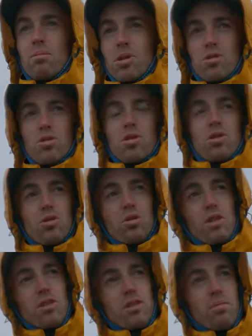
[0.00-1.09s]
But there's only two
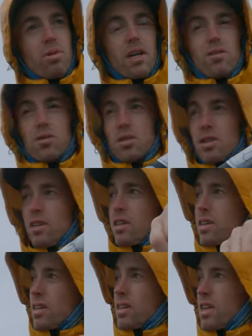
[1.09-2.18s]
things that paddlers
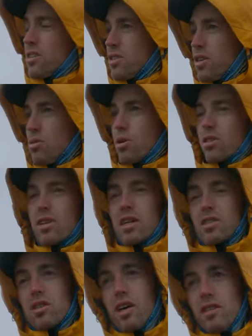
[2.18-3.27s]
can't deal with, and
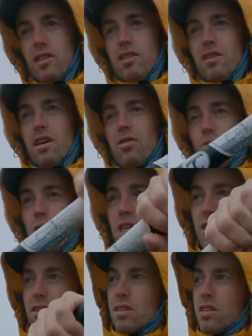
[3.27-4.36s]
that's lightning and
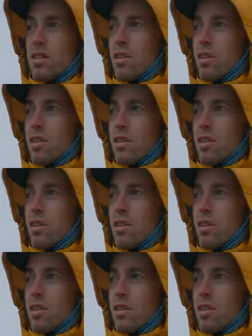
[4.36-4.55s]
wind.